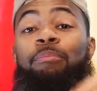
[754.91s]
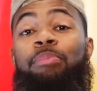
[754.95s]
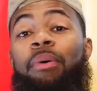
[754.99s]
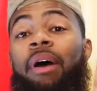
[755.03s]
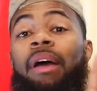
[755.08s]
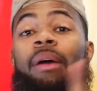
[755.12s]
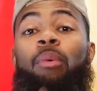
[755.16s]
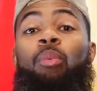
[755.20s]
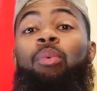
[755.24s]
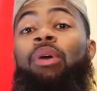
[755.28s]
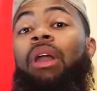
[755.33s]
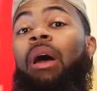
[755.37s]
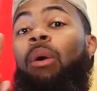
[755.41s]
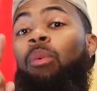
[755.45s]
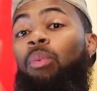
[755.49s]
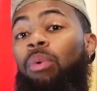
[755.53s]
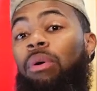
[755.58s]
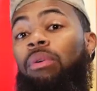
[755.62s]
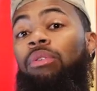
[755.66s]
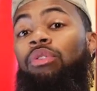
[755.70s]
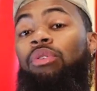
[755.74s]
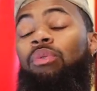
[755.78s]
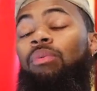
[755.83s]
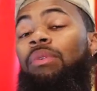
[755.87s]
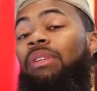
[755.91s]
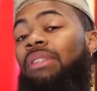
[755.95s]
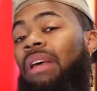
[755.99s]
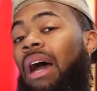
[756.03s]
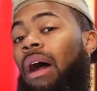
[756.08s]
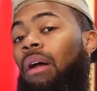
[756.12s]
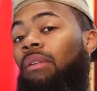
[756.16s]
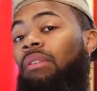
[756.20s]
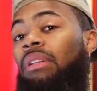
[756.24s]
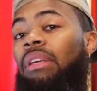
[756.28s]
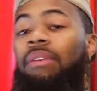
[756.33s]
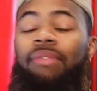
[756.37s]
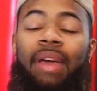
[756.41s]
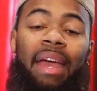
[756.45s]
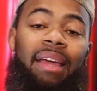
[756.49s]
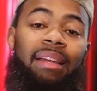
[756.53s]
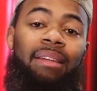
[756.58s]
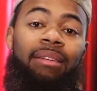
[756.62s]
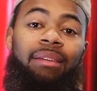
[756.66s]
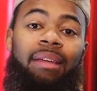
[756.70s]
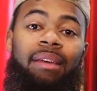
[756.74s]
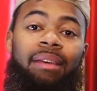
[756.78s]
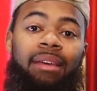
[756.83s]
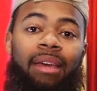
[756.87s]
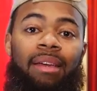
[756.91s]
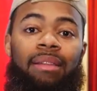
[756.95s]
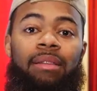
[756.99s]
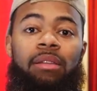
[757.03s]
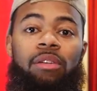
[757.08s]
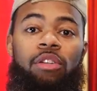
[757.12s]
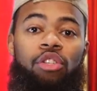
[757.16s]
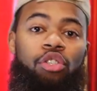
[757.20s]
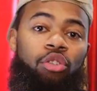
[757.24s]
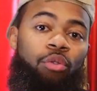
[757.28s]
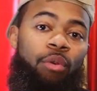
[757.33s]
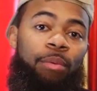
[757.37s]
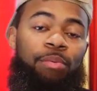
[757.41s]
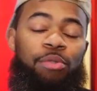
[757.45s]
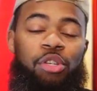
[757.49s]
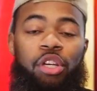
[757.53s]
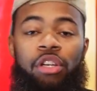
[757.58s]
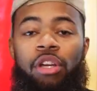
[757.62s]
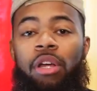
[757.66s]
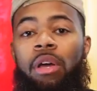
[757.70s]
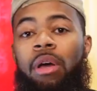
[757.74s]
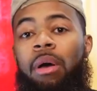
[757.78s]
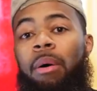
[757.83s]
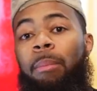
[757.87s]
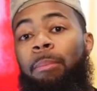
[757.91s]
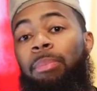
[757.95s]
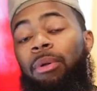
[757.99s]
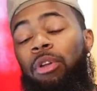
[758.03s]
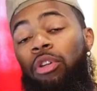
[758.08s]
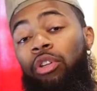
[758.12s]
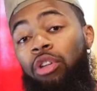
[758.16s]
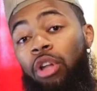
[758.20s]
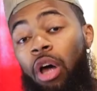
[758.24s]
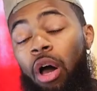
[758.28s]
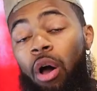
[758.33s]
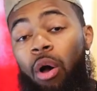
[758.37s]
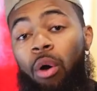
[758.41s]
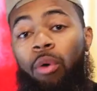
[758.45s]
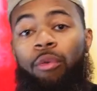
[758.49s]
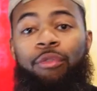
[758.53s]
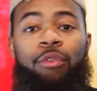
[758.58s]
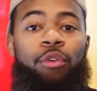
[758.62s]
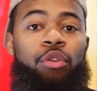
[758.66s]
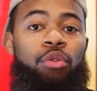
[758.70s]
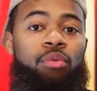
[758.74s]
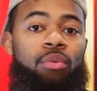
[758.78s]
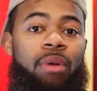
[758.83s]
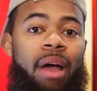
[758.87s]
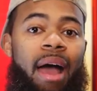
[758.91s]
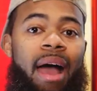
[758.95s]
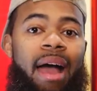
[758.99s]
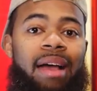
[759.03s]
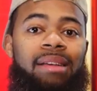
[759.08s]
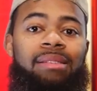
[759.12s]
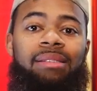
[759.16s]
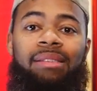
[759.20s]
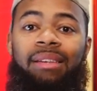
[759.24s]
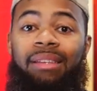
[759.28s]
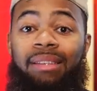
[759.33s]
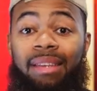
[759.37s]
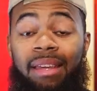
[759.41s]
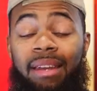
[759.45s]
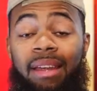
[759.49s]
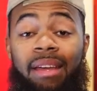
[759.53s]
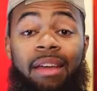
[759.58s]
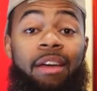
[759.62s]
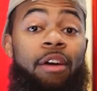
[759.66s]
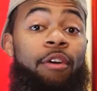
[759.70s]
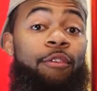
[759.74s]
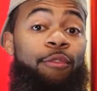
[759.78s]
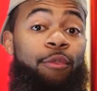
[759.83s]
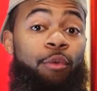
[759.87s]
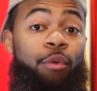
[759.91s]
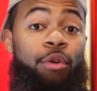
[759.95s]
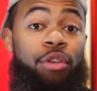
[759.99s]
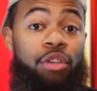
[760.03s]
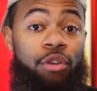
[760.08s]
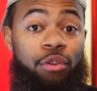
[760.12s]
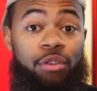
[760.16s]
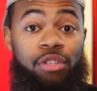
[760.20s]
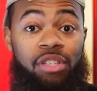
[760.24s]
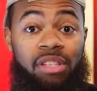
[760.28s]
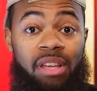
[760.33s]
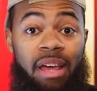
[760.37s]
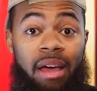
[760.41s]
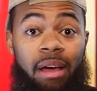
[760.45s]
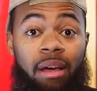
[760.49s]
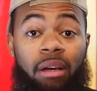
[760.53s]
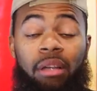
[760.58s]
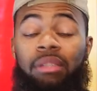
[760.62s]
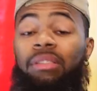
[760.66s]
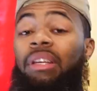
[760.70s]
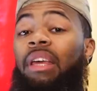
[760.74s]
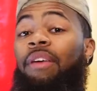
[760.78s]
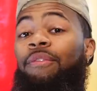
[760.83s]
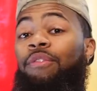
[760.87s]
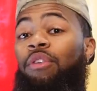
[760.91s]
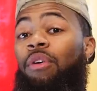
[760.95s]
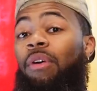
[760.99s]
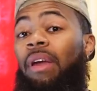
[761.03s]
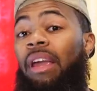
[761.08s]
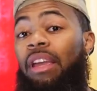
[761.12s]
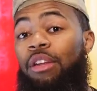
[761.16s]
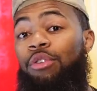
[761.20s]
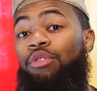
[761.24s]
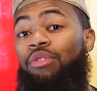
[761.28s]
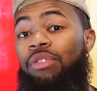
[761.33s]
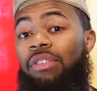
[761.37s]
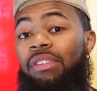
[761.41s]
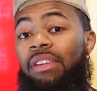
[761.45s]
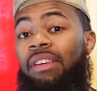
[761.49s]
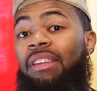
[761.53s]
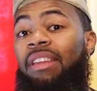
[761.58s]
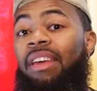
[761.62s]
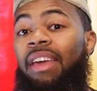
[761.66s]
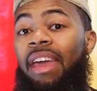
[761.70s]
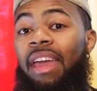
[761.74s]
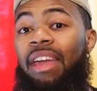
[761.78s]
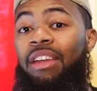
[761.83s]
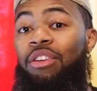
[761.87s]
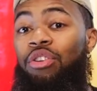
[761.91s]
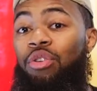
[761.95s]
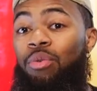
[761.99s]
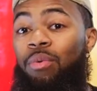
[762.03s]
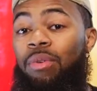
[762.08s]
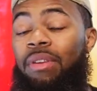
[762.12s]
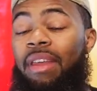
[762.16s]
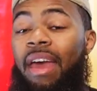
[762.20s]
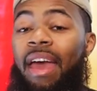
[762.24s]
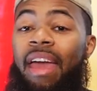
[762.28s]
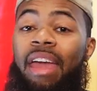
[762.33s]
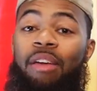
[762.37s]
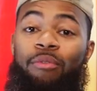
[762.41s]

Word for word: But what I will do is I'll leave a link in the description below for you guys to get it for yourselves if you're interested in doing that.